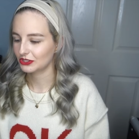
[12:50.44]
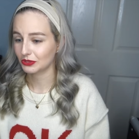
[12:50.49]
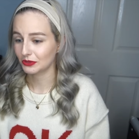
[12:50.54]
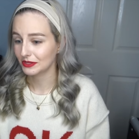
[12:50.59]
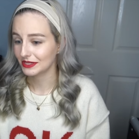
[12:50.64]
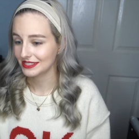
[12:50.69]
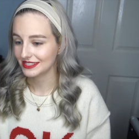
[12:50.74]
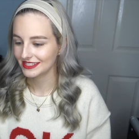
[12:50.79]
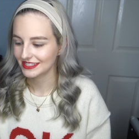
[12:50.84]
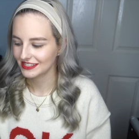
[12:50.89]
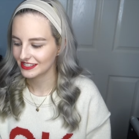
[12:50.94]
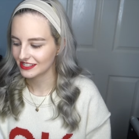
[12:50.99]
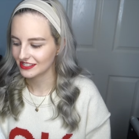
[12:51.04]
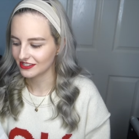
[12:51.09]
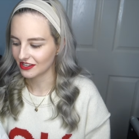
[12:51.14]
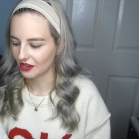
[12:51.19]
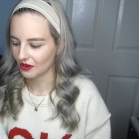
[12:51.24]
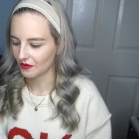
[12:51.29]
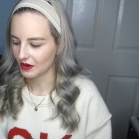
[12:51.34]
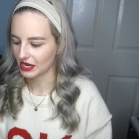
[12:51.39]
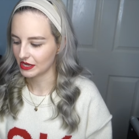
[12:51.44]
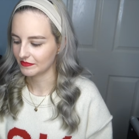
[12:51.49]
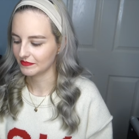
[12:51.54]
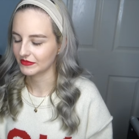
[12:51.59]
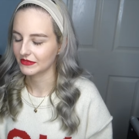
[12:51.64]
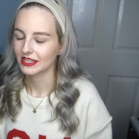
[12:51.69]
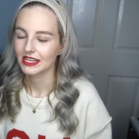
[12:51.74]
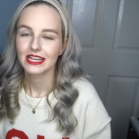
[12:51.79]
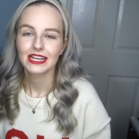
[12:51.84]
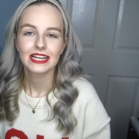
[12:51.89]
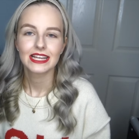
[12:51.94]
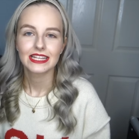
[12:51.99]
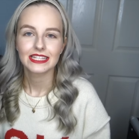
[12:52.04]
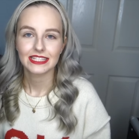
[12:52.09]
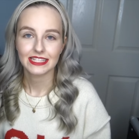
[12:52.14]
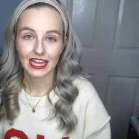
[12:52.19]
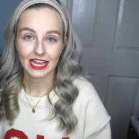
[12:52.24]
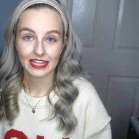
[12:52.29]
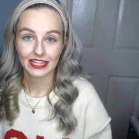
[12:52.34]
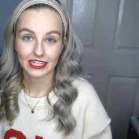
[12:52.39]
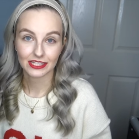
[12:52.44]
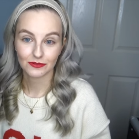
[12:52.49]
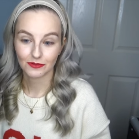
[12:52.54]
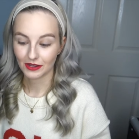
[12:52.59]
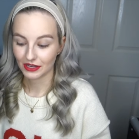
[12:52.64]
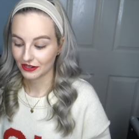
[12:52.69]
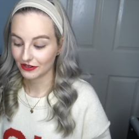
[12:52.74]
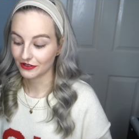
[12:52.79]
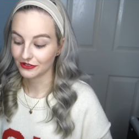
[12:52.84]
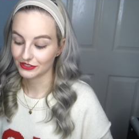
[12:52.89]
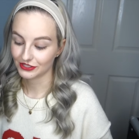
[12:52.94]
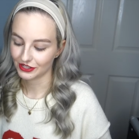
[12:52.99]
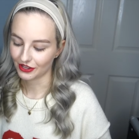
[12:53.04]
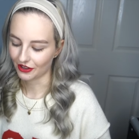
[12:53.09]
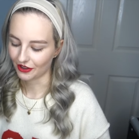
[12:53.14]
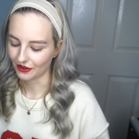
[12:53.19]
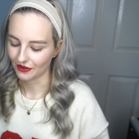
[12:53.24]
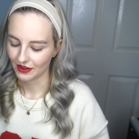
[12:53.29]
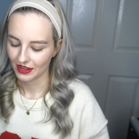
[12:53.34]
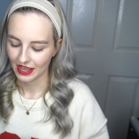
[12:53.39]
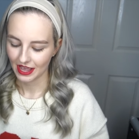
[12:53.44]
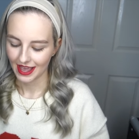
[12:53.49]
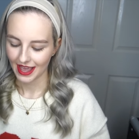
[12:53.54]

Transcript: choices so um, yeah that's why I got two.